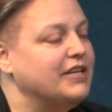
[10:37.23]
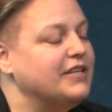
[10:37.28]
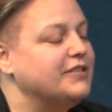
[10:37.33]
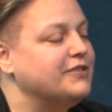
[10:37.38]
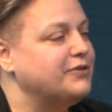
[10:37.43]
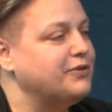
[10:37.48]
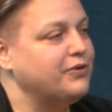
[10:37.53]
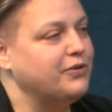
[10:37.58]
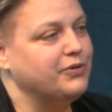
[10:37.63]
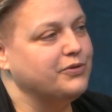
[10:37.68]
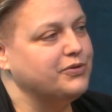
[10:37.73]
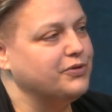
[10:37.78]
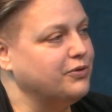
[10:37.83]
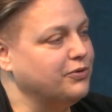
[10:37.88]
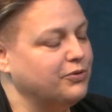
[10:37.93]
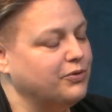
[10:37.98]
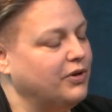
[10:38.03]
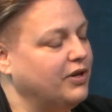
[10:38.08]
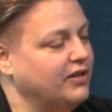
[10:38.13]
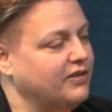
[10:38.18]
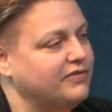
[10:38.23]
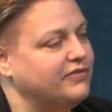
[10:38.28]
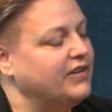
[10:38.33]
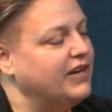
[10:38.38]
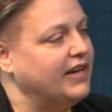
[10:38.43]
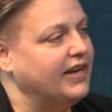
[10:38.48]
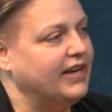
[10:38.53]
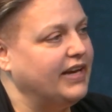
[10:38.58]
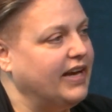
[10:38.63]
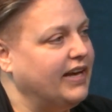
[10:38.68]
So those don't
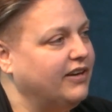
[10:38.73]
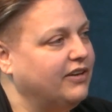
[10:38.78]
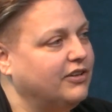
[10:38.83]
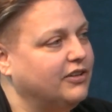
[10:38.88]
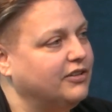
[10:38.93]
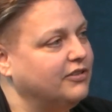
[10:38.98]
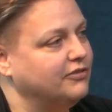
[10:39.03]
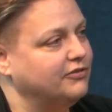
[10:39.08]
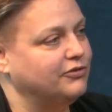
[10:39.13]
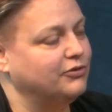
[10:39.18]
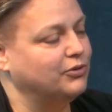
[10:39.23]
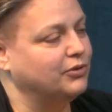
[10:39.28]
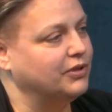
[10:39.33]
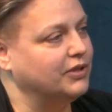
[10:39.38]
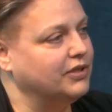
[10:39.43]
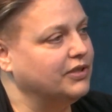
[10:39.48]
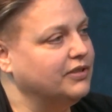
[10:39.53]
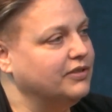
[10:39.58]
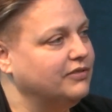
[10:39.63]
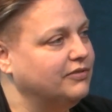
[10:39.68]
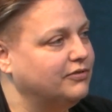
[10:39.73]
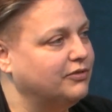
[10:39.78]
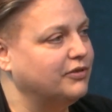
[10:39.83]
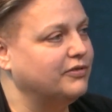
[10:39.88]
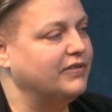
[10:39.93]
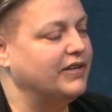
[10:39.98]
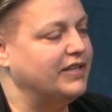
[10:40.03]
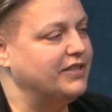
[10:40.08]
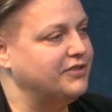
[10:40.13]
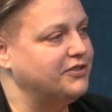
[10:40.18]
qualify at all for, for
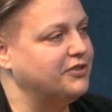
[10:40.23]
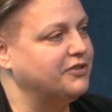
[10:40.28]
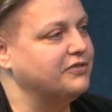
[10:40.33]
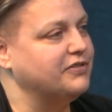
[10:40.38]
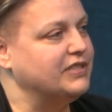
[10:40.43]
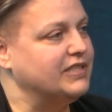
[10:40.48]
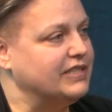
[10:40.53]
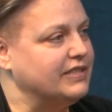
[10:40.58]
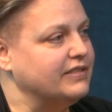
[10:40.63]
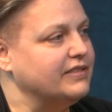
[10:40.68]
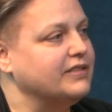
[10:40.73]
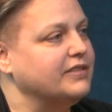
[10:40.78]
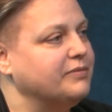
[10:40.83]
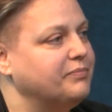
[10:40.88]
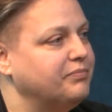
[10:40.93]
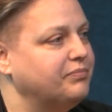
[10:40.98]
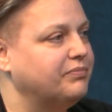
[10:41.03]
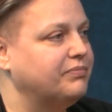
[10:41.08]
VITA services